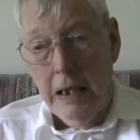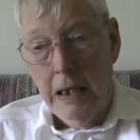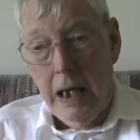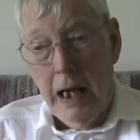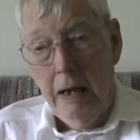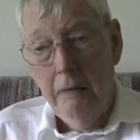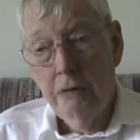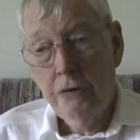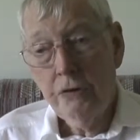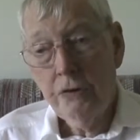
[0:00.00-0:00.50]

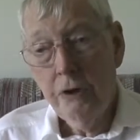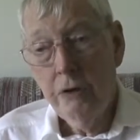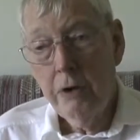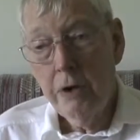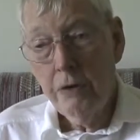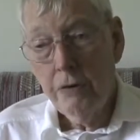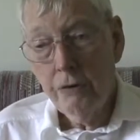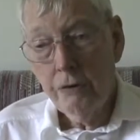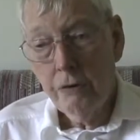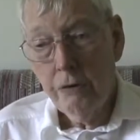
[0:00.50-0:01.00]
I was so
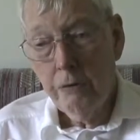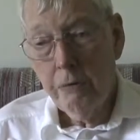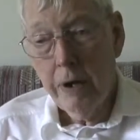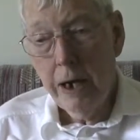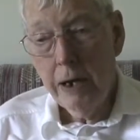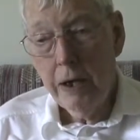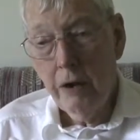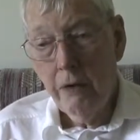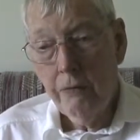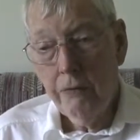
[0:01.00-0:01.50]
interested in
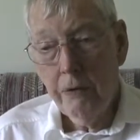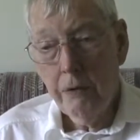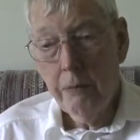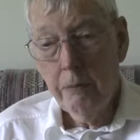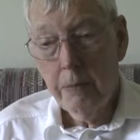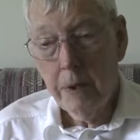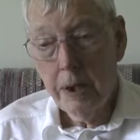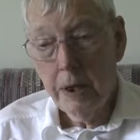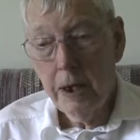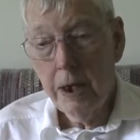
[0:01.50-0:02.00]
radio
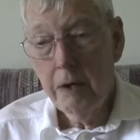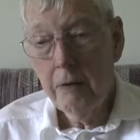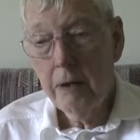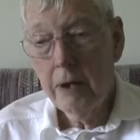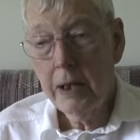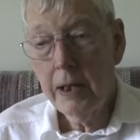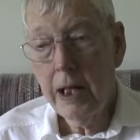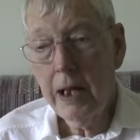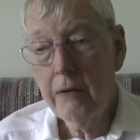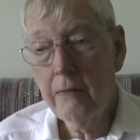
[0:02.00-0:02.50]
from
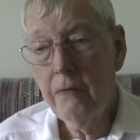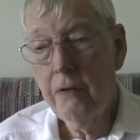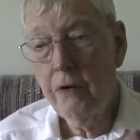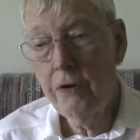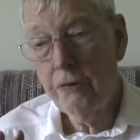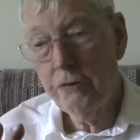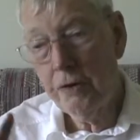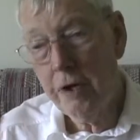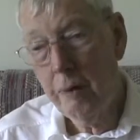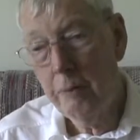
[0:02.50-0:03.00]
hearing that
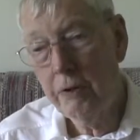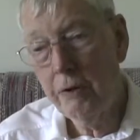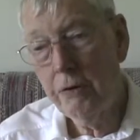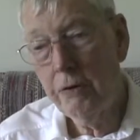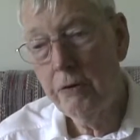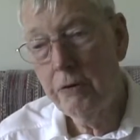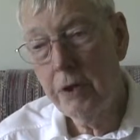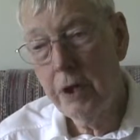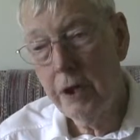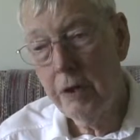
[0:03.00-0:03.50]
voice coming
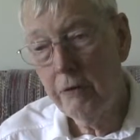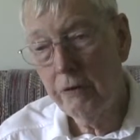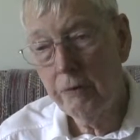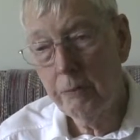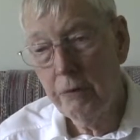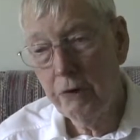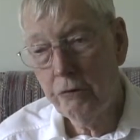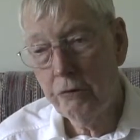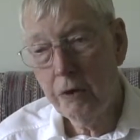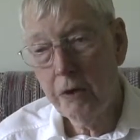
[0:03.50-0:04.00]
through the air as a
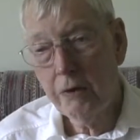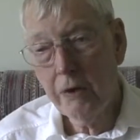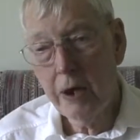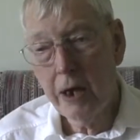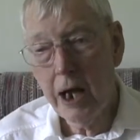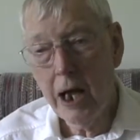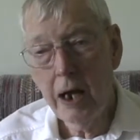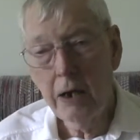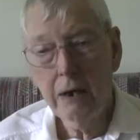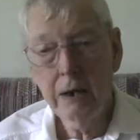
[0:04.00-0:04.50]
mystery. I
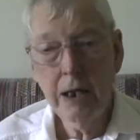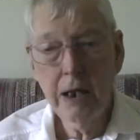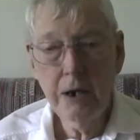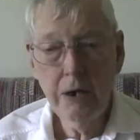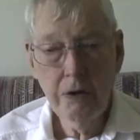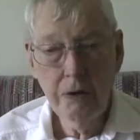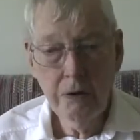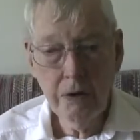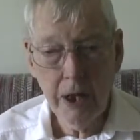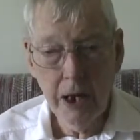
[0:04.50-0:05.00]
said, how do they
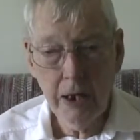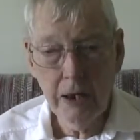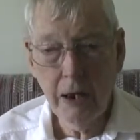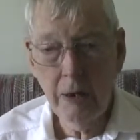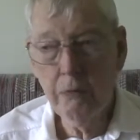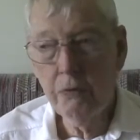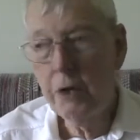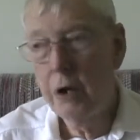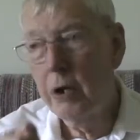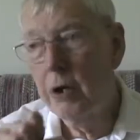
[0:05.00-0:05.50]
do that?
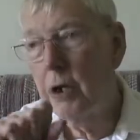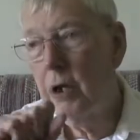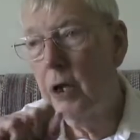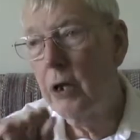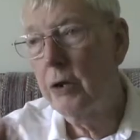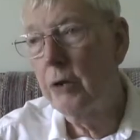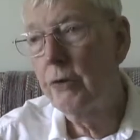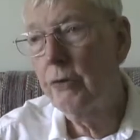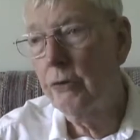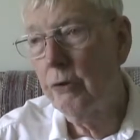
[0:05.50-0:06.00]
I'm turning
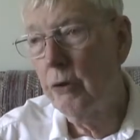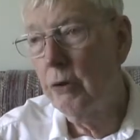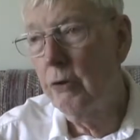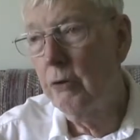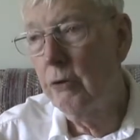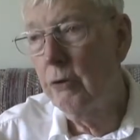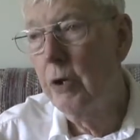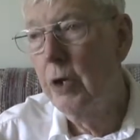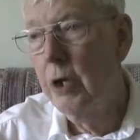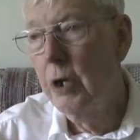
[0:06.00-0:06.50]
on this
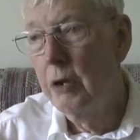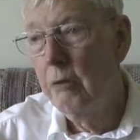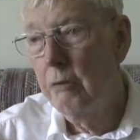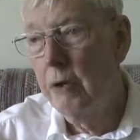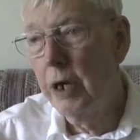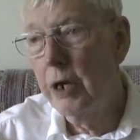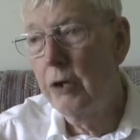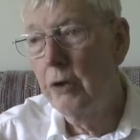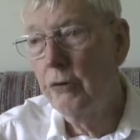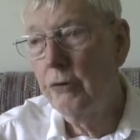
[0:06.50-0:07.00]
little
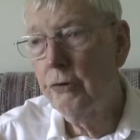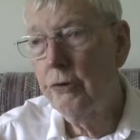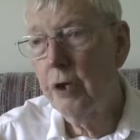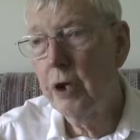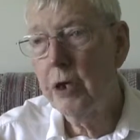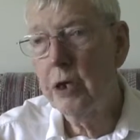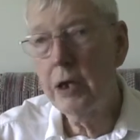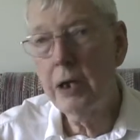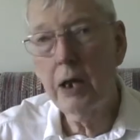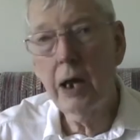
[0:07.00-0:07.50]
radio
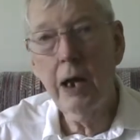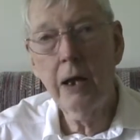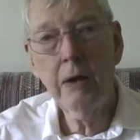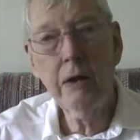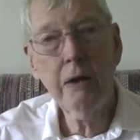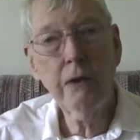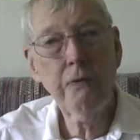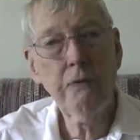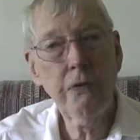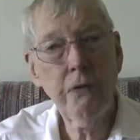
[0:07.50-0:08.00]
set and I hear
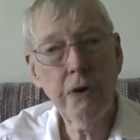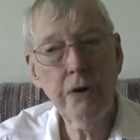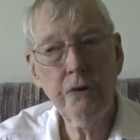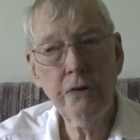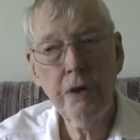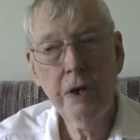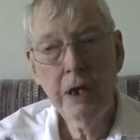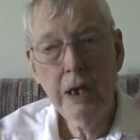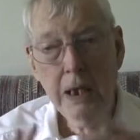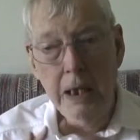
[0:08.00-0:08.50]
their
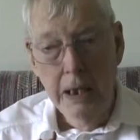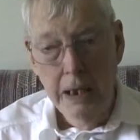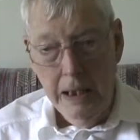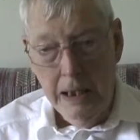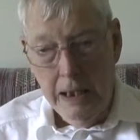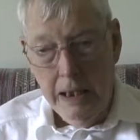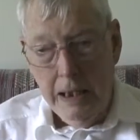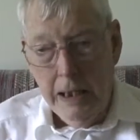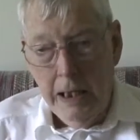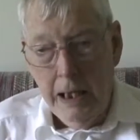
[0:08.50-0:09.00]
voice.
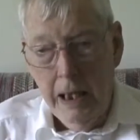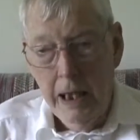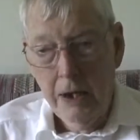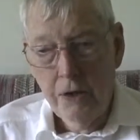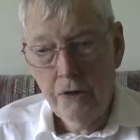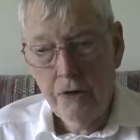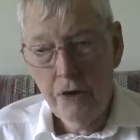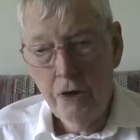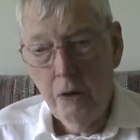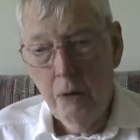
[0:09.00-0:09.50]

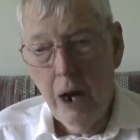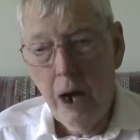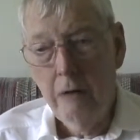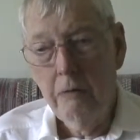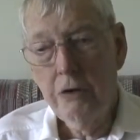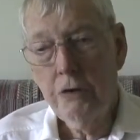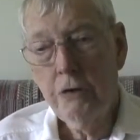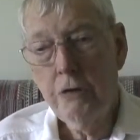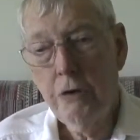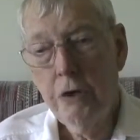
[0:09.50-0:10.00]
And so I
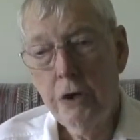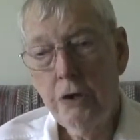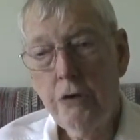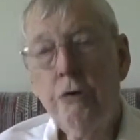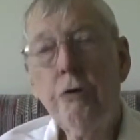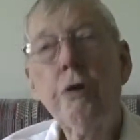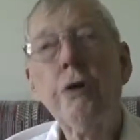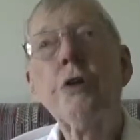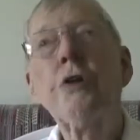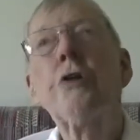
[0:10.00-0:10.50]
was going
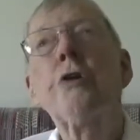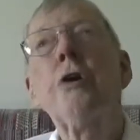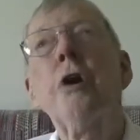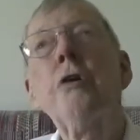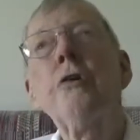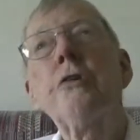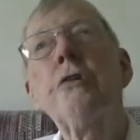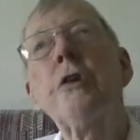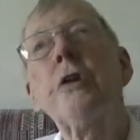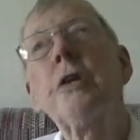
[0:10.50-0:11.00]
to a
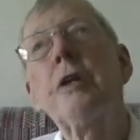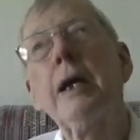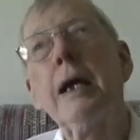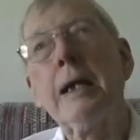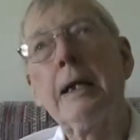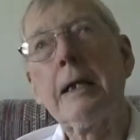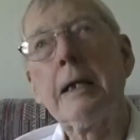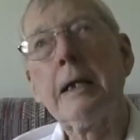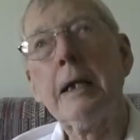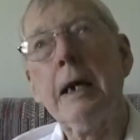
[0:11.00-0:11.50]
church at
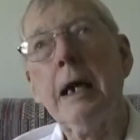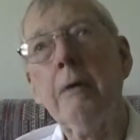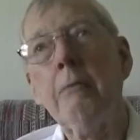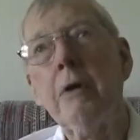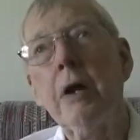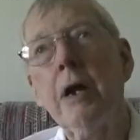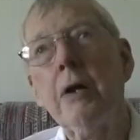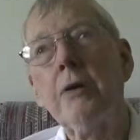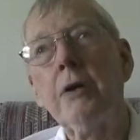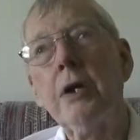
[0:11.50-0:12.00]
that time
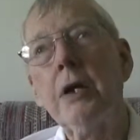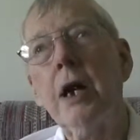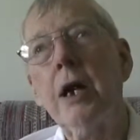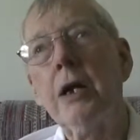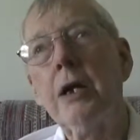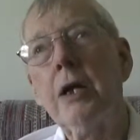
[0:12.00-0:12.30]
when I was a young